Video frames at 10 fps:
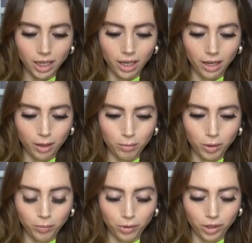am
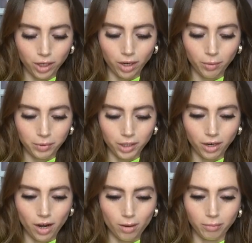pulling up
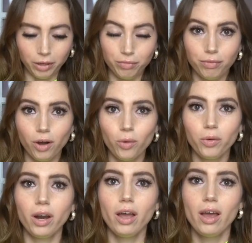here on my
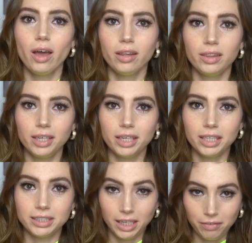phone the
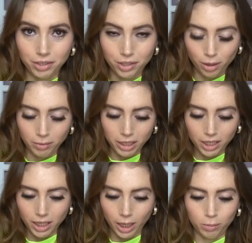David
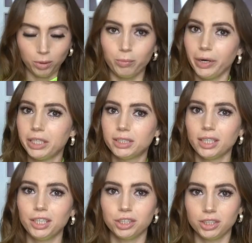Yurman cable
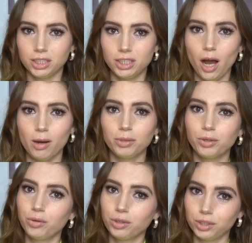bracelet, just the top
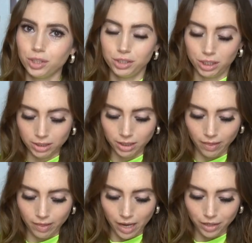Google searches
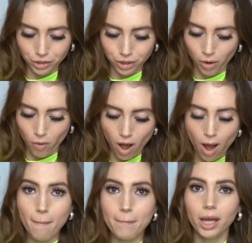that show
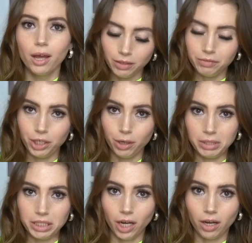up.
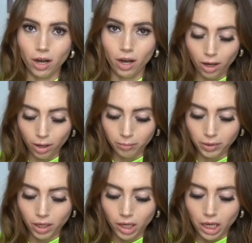
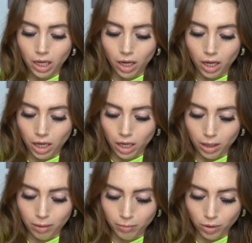davidyurman.com,
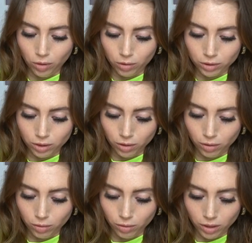
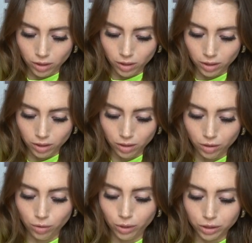also
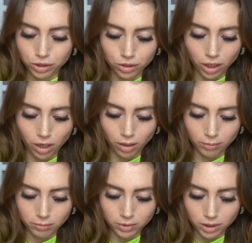
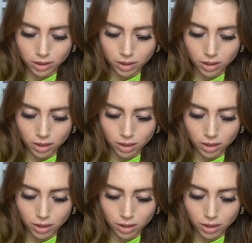Nordstrom's,